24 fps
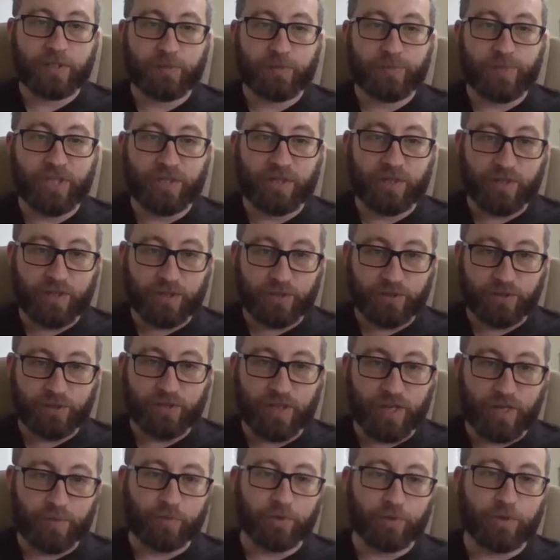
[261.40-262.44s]

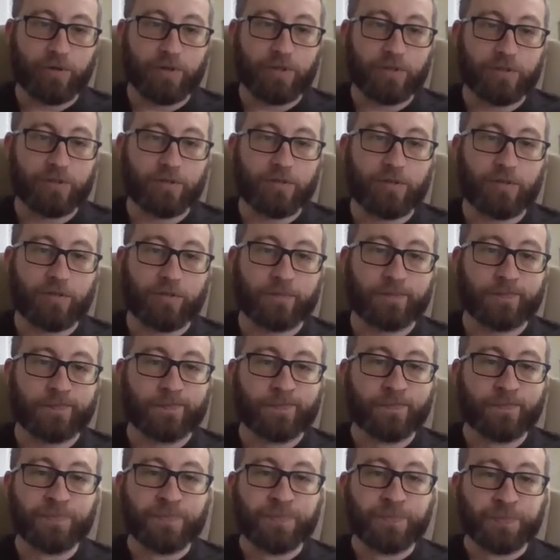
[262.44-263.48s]
ESP32 libraries and all.
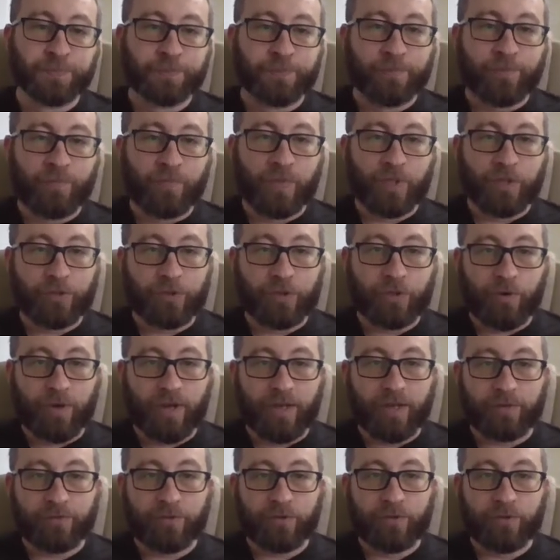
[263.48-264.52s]
So
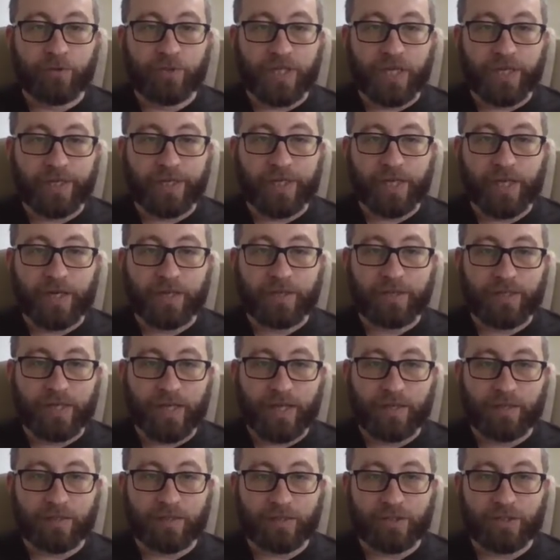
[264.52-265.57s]
I have two dedicated
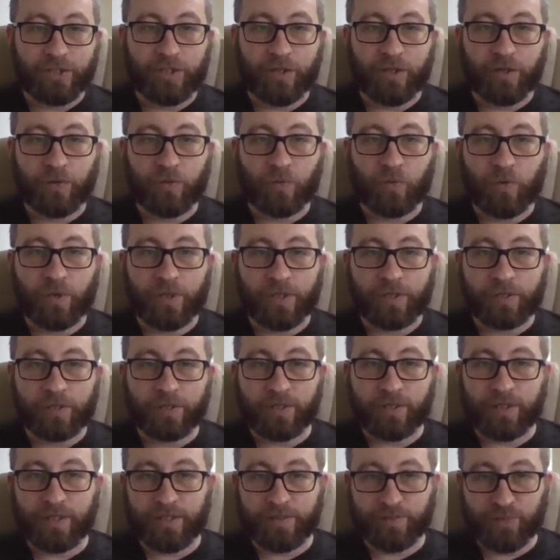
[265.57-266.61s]
tasks here. One
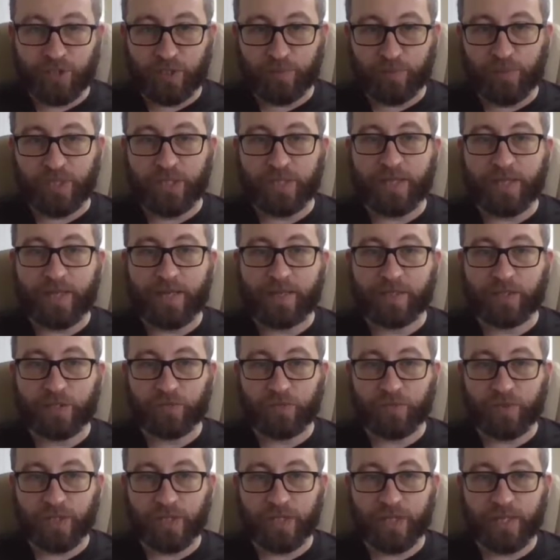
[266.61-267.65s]
is the MCP task
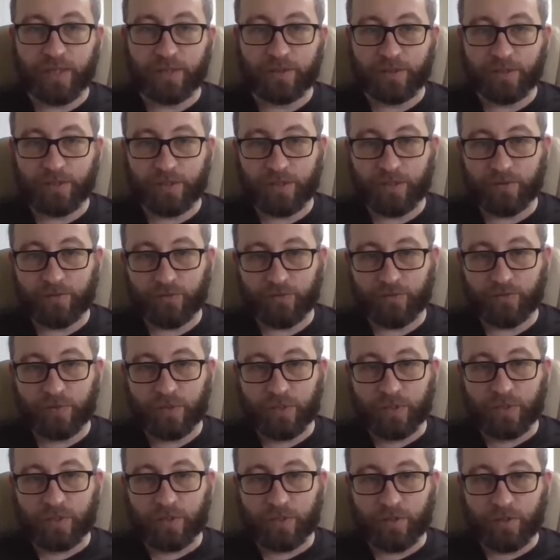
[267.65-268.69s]
for the CAN stuff.
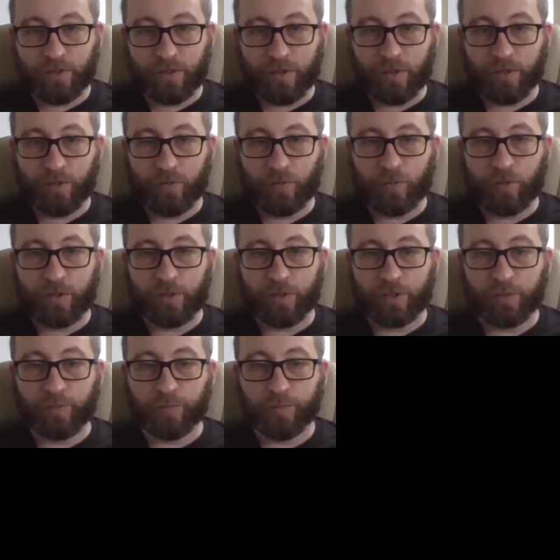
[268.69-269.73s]
The other one is the
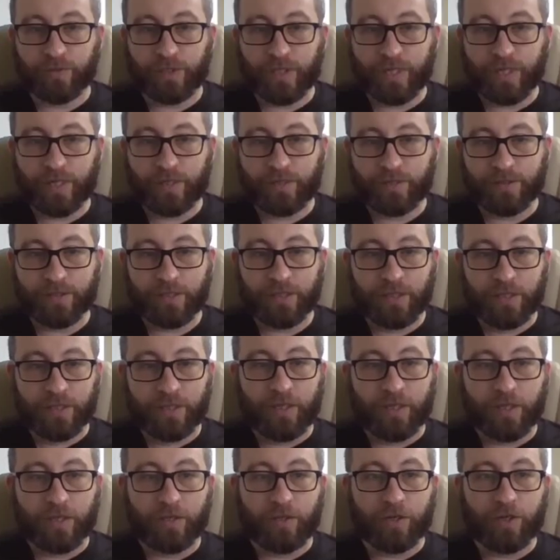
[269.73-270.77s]
Bluetooth task.
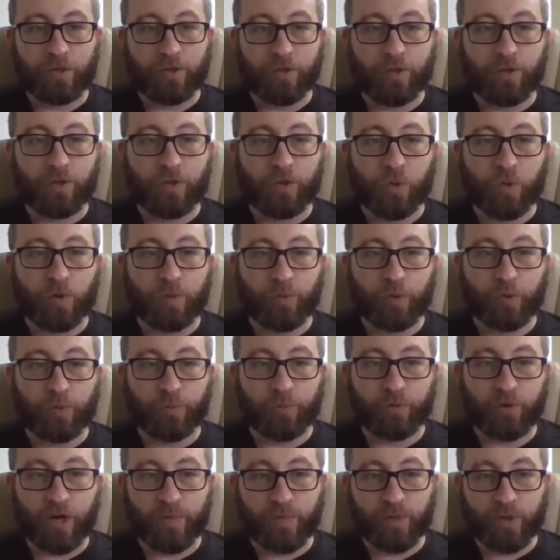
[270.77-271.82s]
And then under the normal
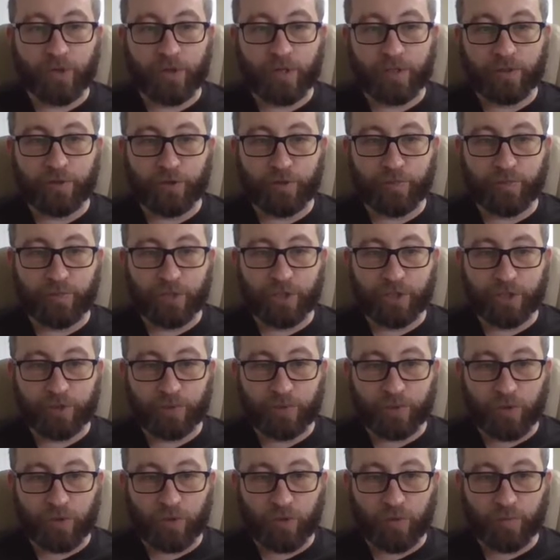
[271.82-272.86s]
primary loop that
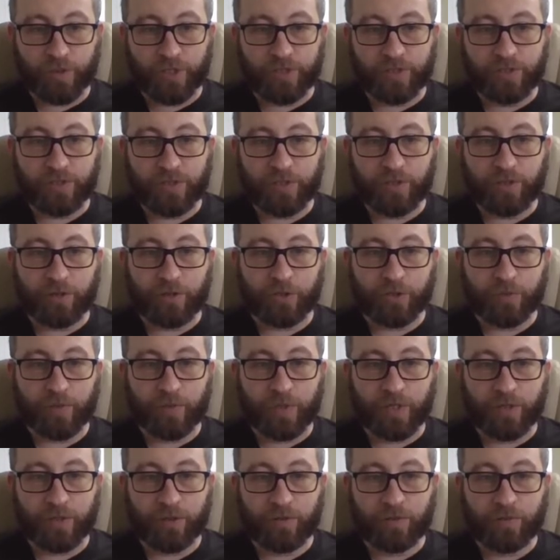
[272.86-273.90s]
you would normally see in
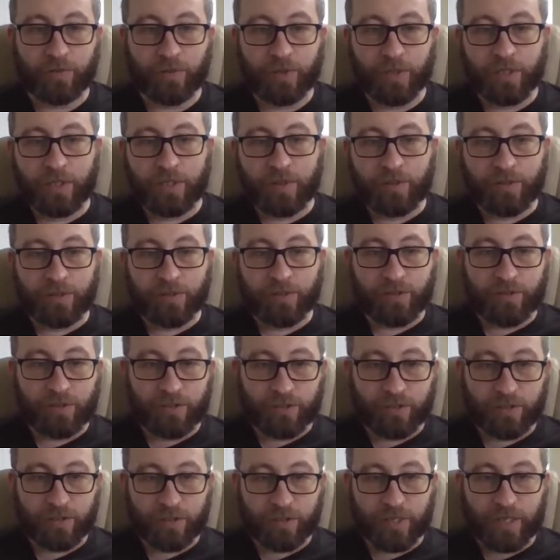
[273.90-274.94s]
Arduino, this
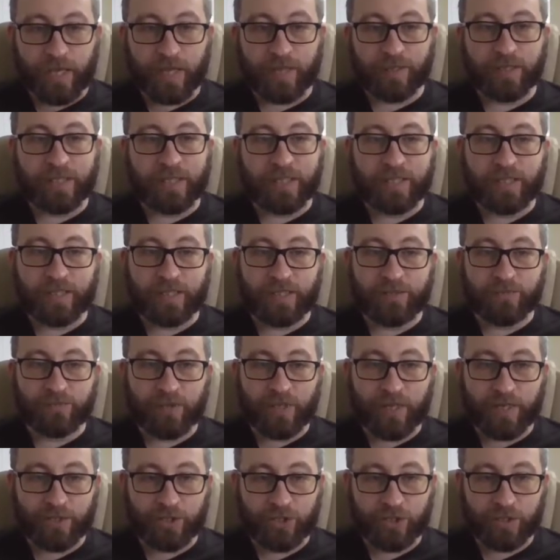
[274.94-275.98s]
is the LED
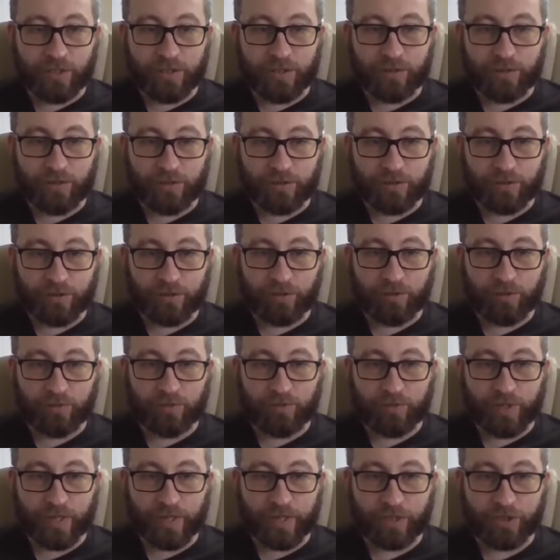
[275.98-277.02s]
flashing. So it'll
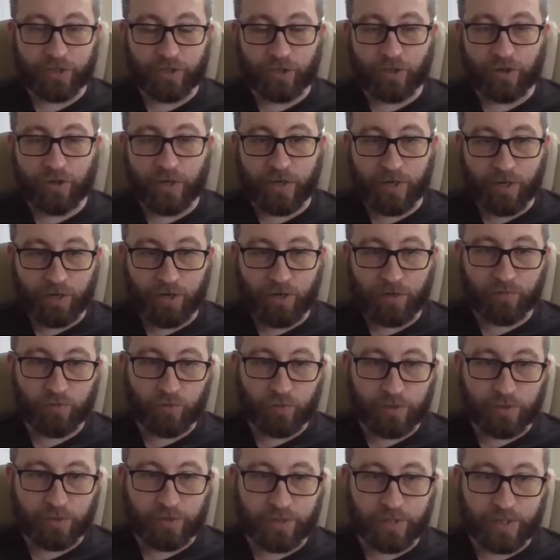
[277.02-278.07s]
flash on and off
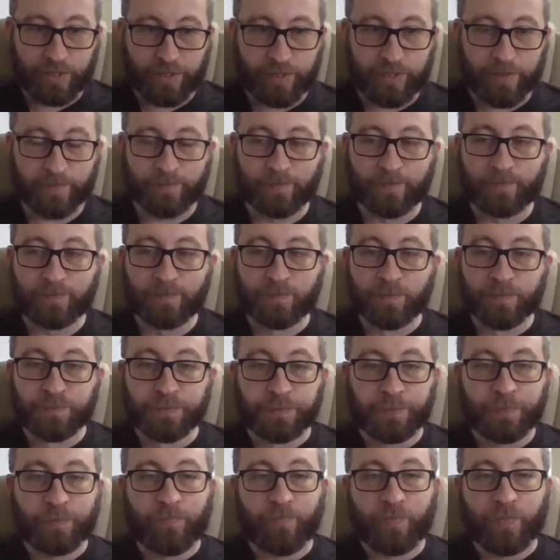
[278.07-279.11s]
once a second.
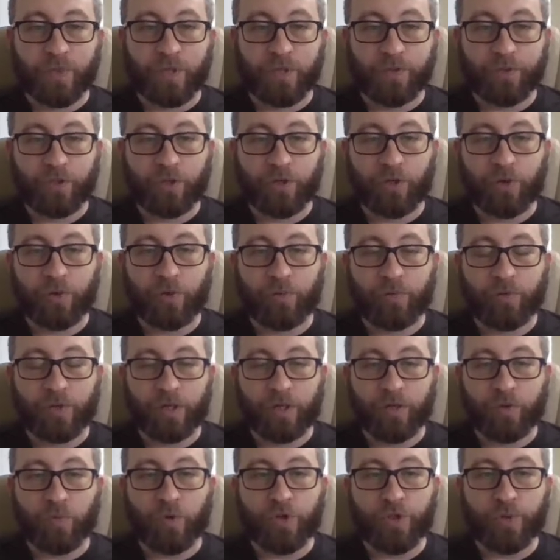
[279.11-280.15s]
So
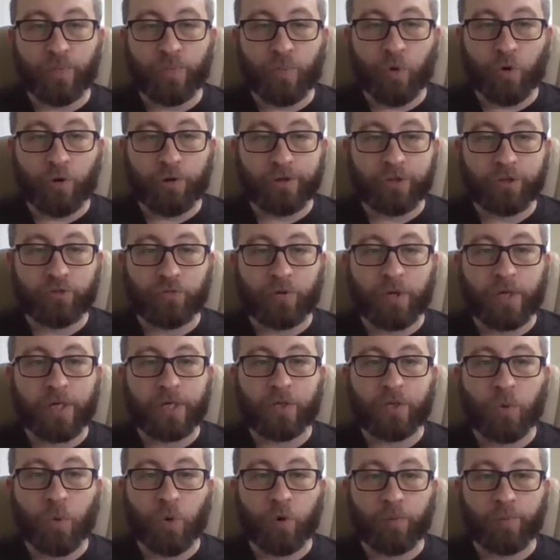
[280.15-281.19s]
when the board is
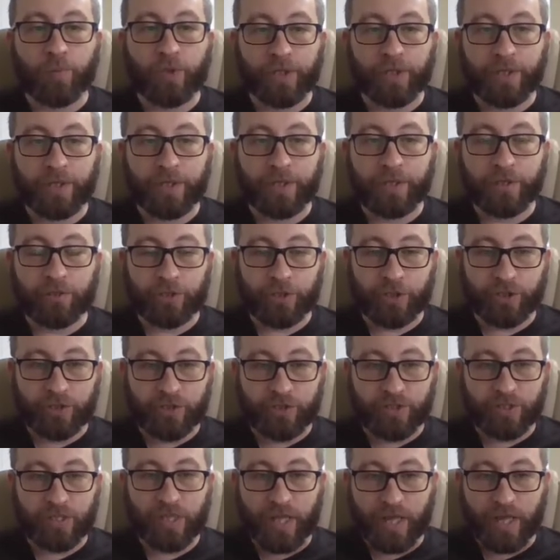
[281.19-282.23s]
running normally, you should
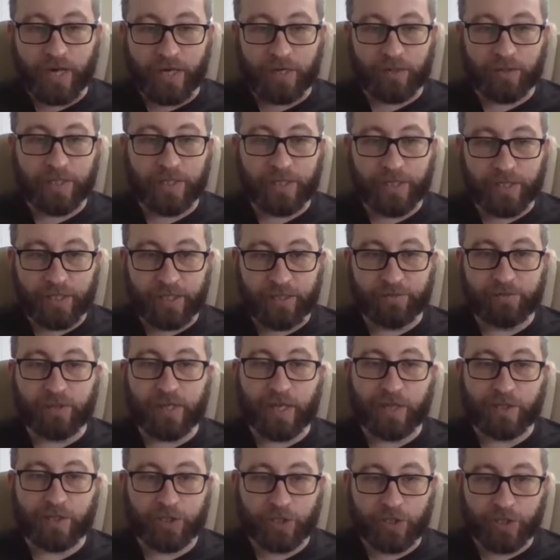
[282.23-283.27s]
see that LED
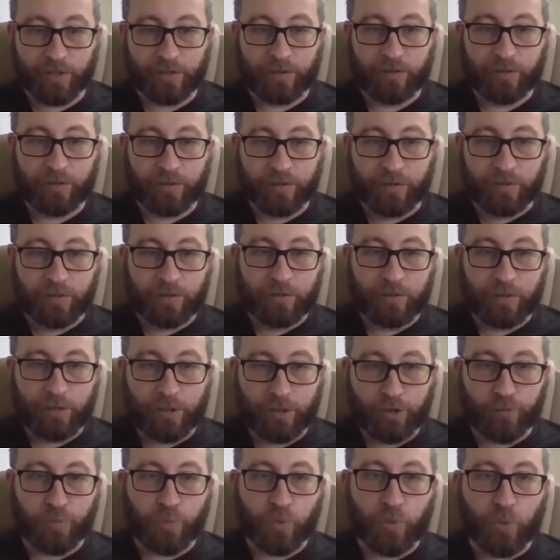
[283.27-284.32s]
flashing
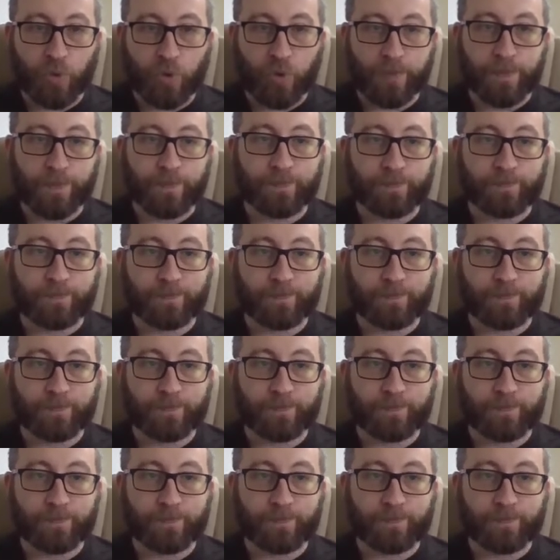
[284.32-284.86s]
on the board.